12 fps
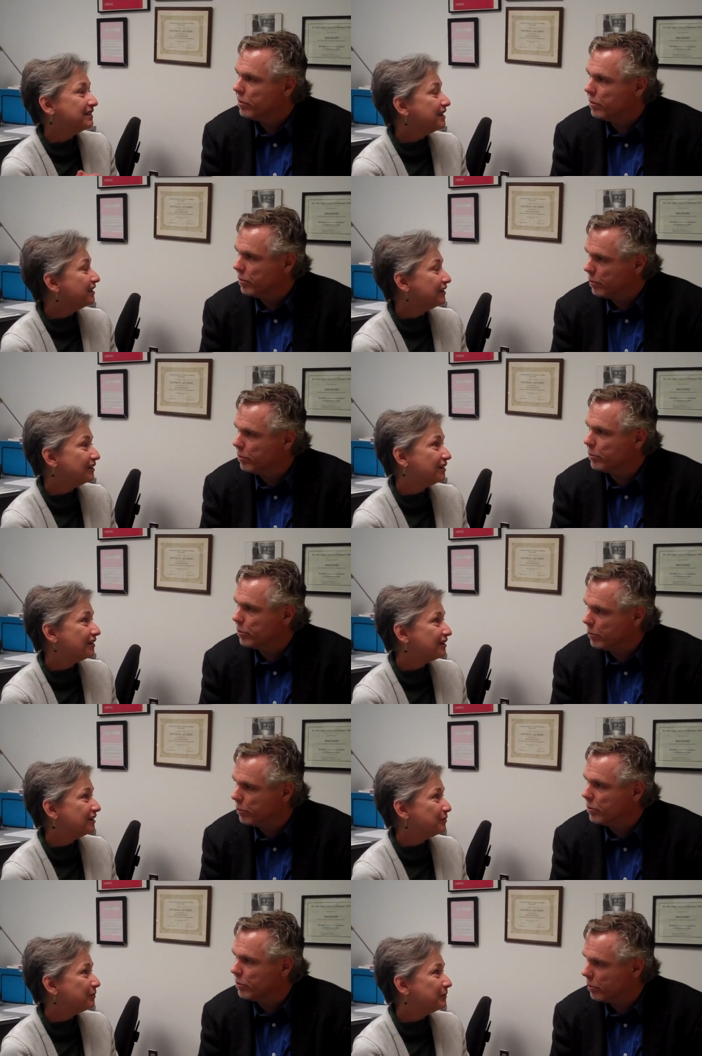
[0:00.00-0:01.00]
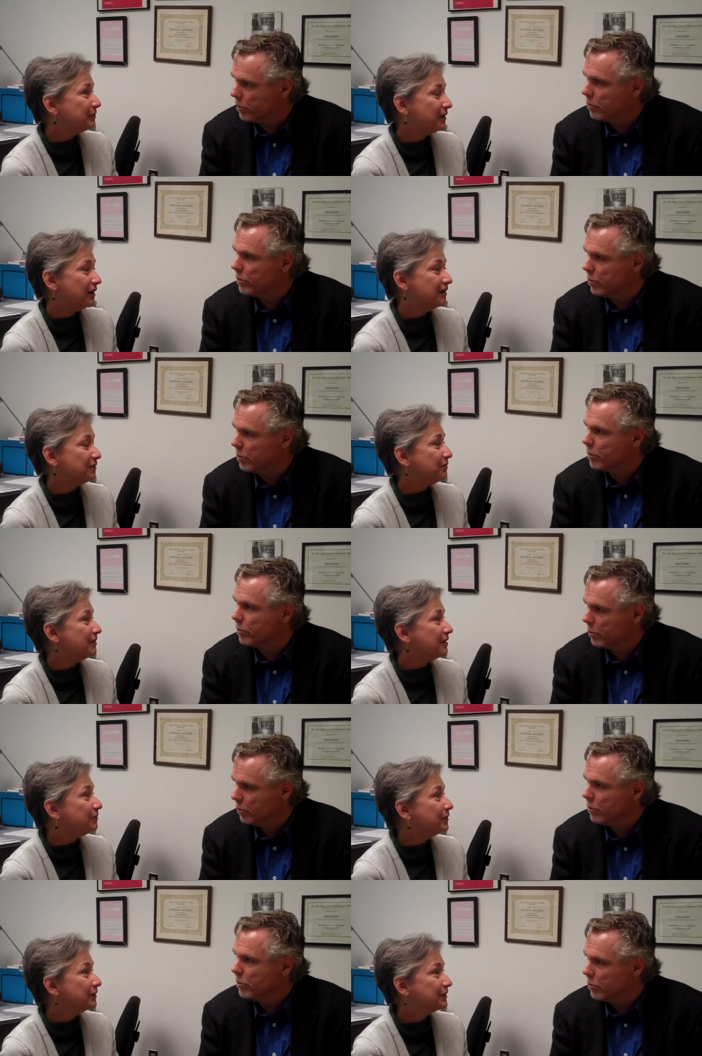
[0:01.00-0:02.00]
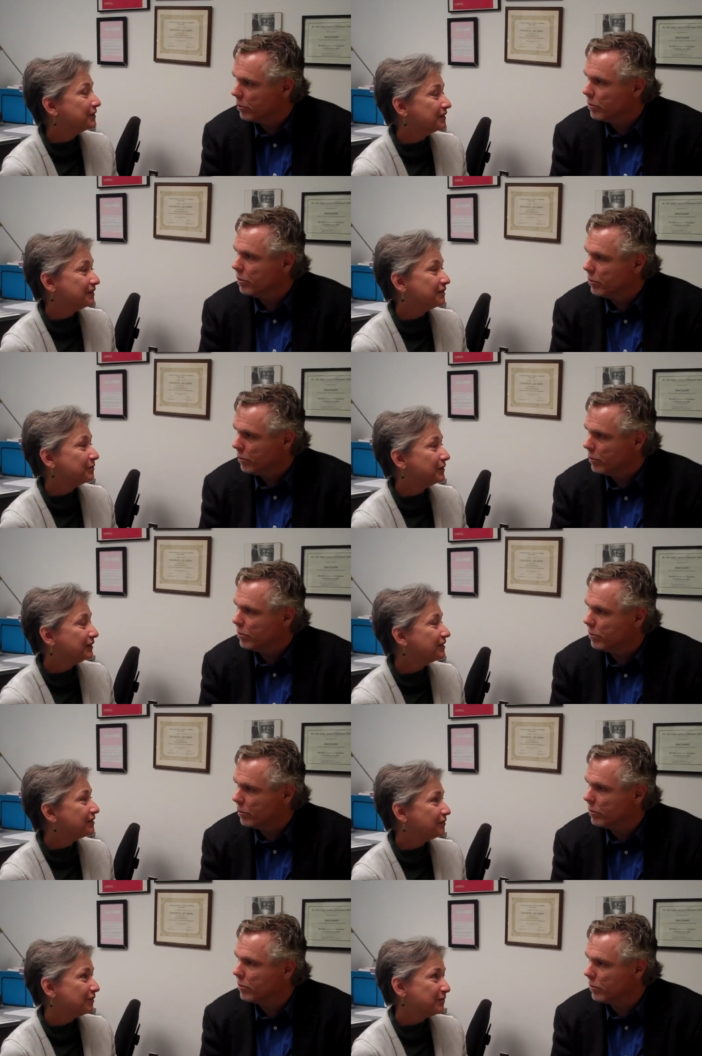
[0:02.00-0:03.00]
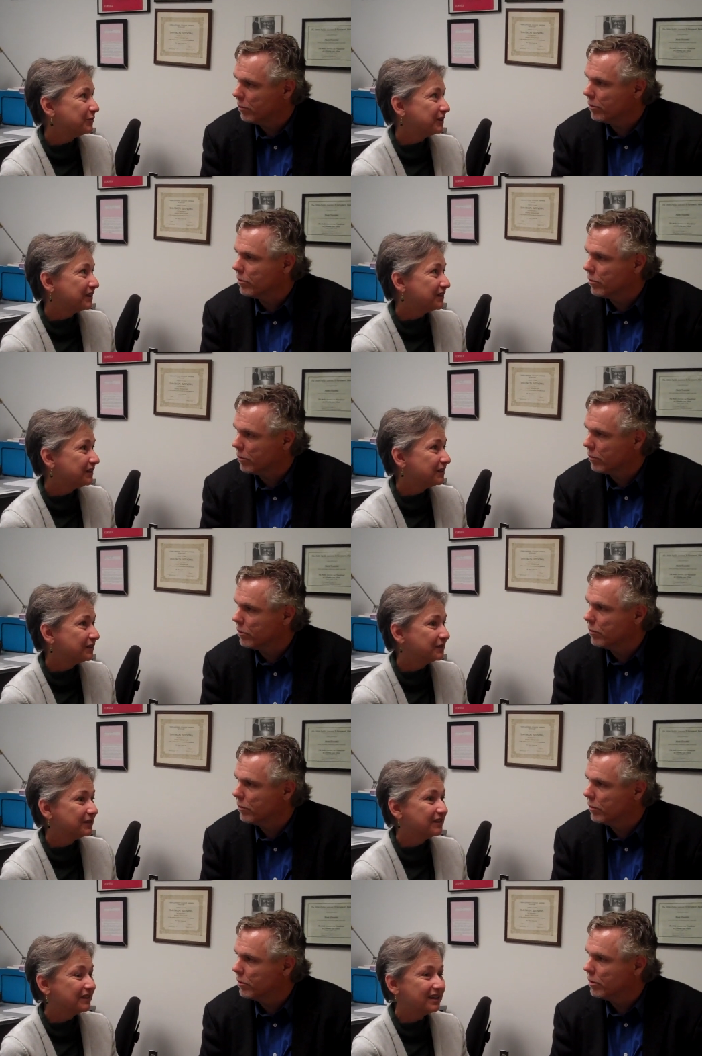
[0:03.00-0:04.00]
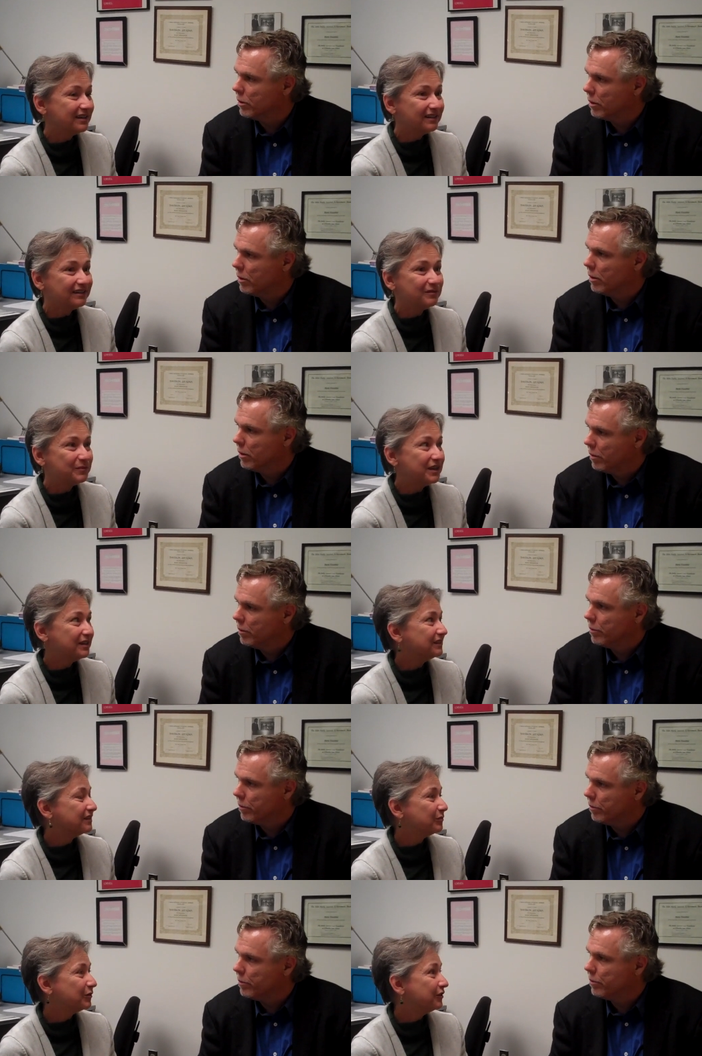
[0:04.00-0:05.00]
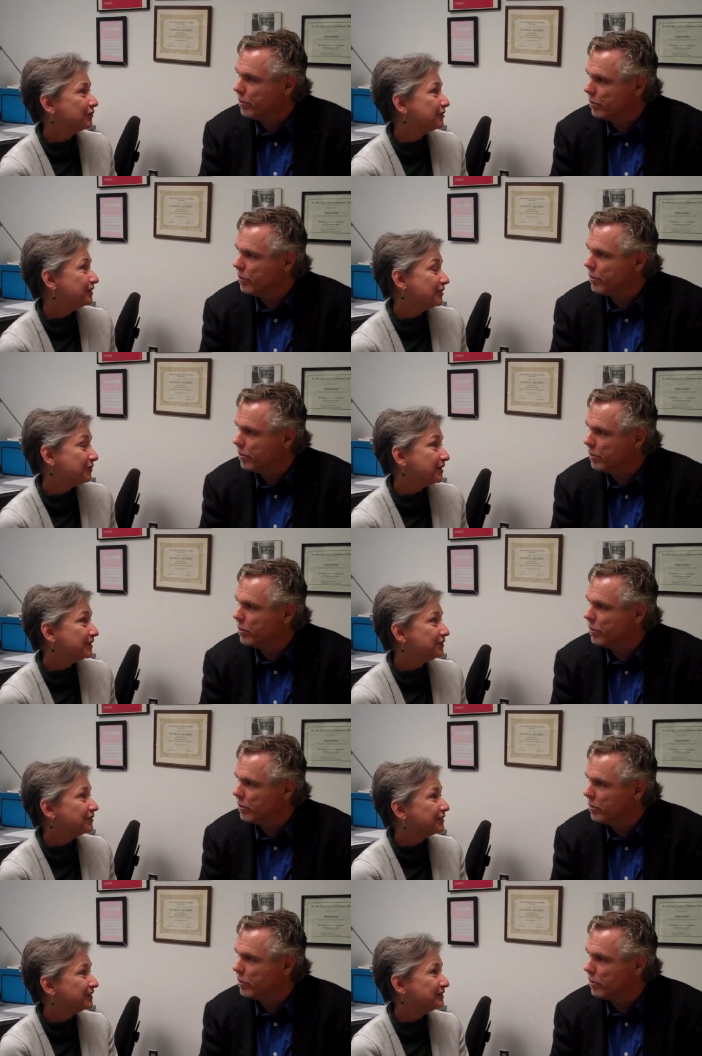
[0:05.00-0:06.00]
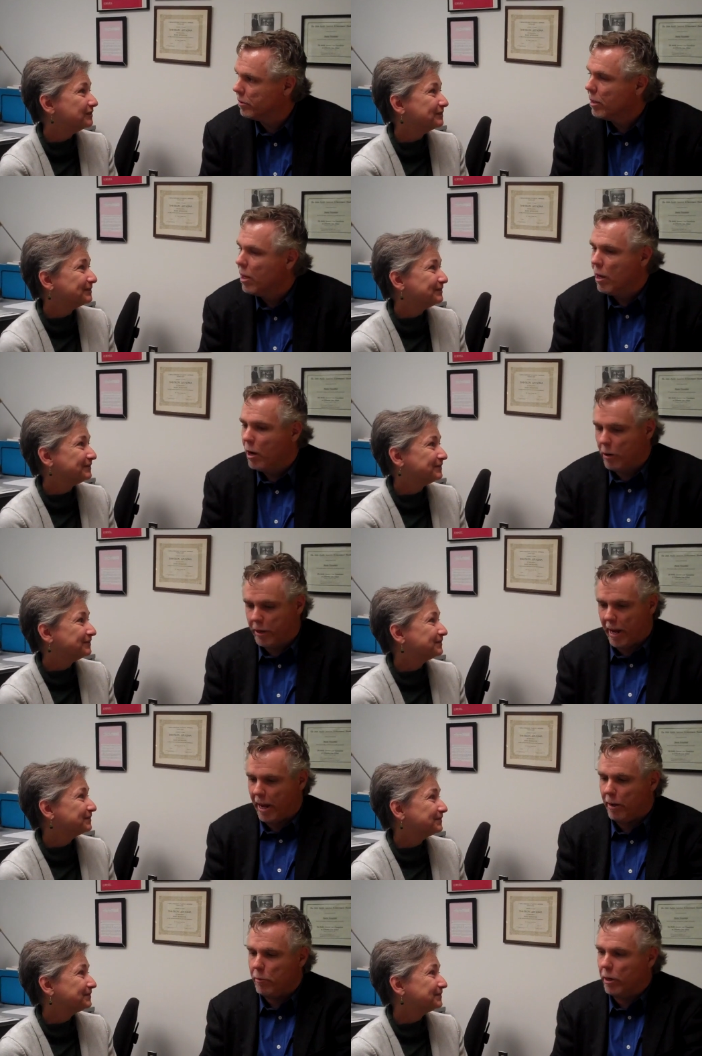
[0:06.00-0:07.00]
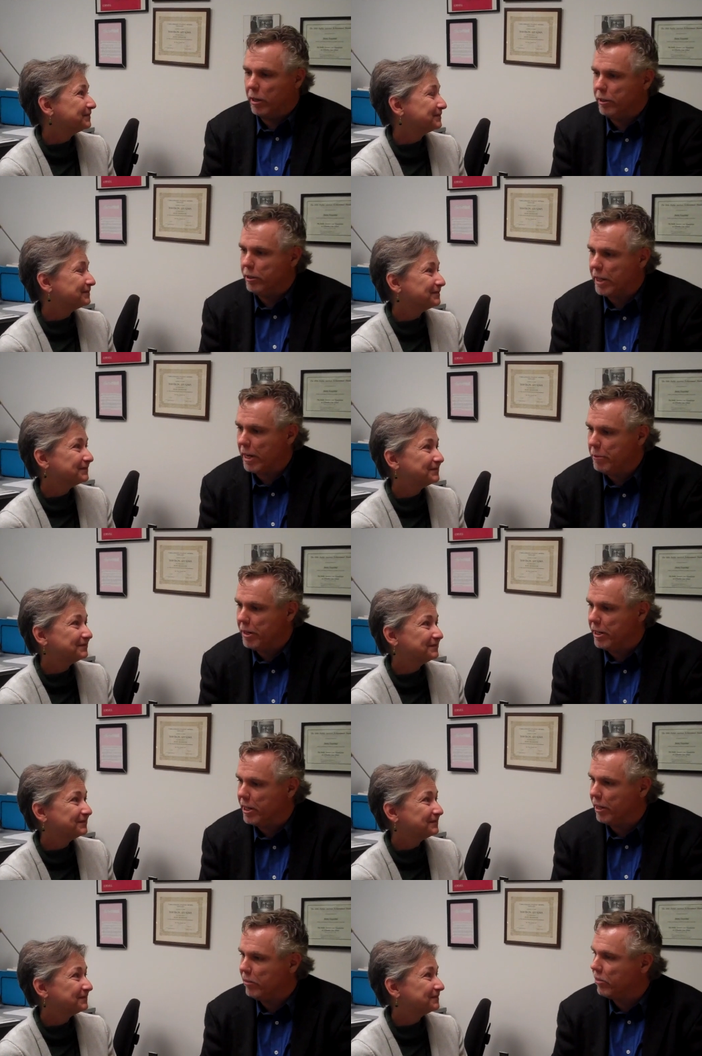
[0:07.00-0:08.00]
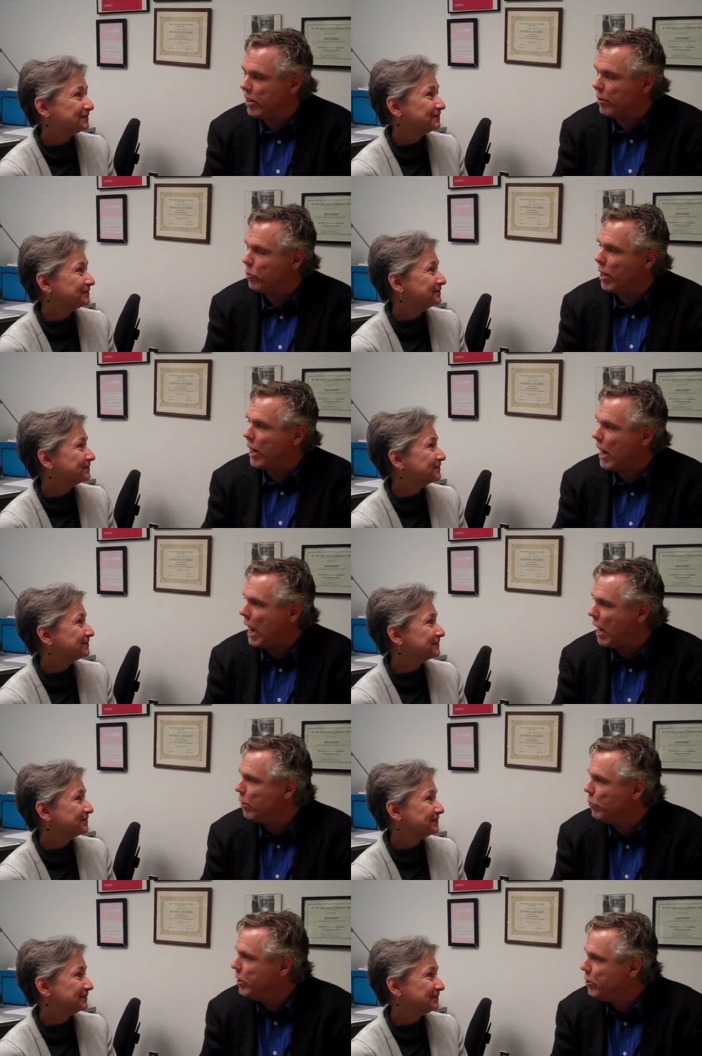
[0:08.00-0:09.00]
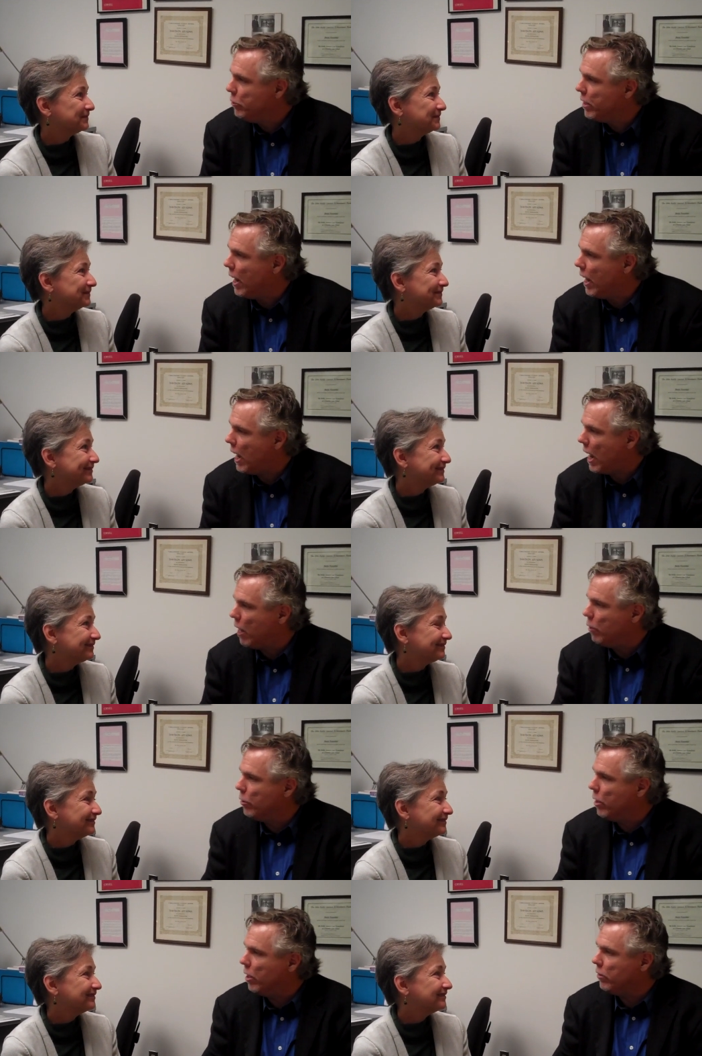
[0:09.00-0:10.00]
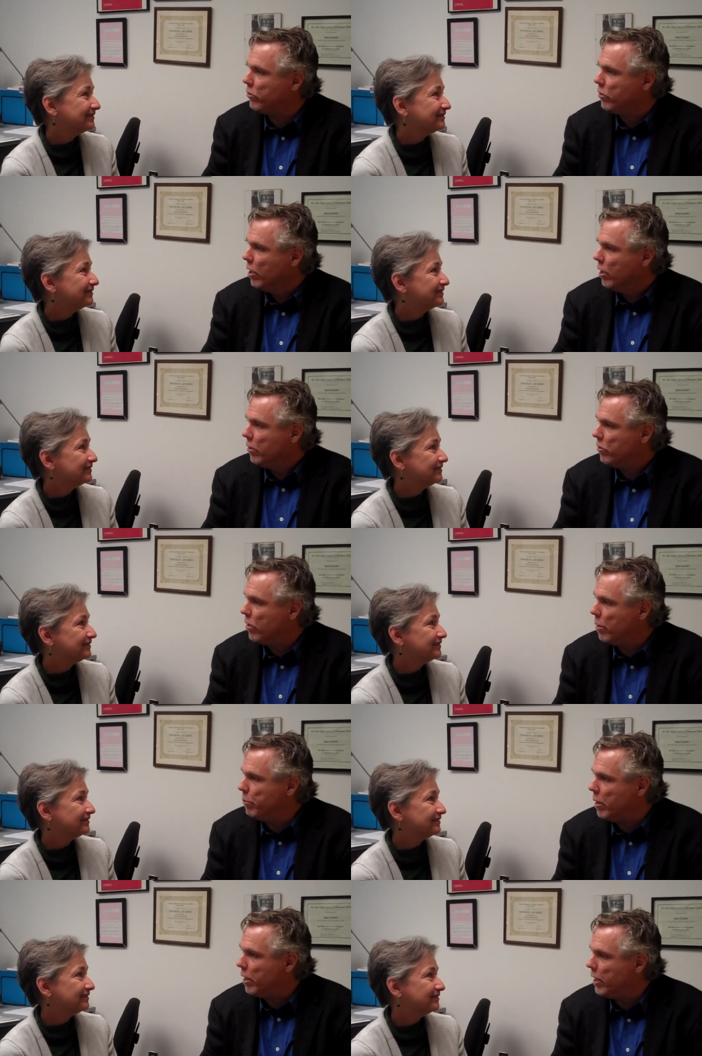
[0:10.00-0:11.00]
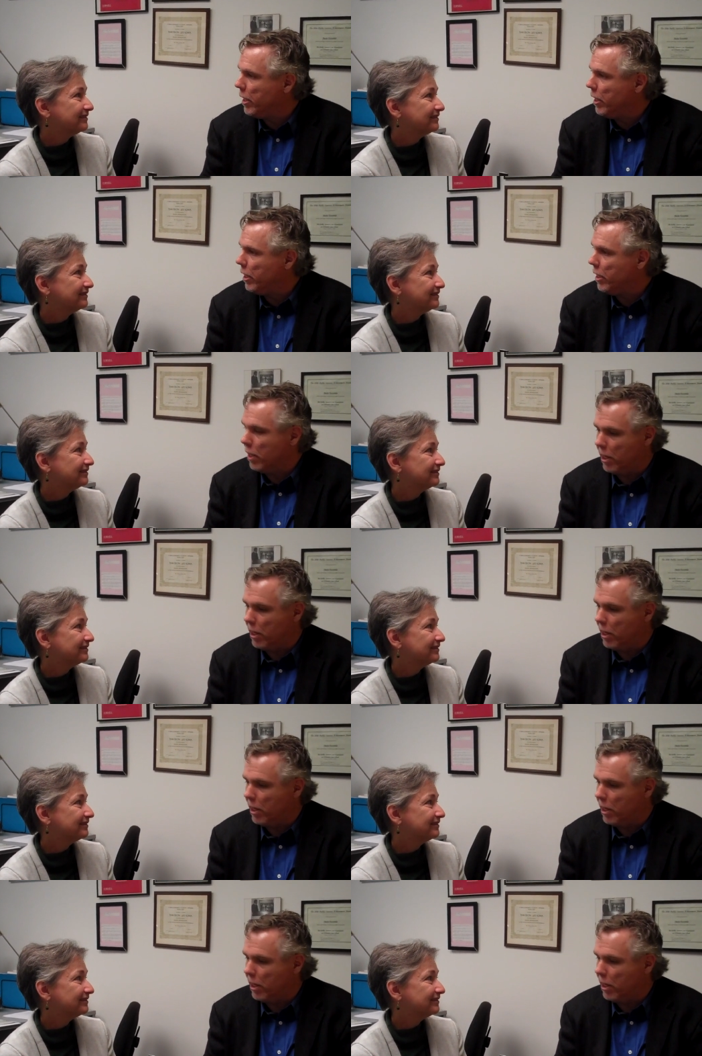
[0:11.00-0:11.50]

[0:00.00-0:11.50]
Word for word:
Speaker 1: tell our uh, members, our political representatives, that they need to make this a priority, we can do
Speaker 2: it. Okay, well, you gave me a nice segue. How do we do that? How does somebody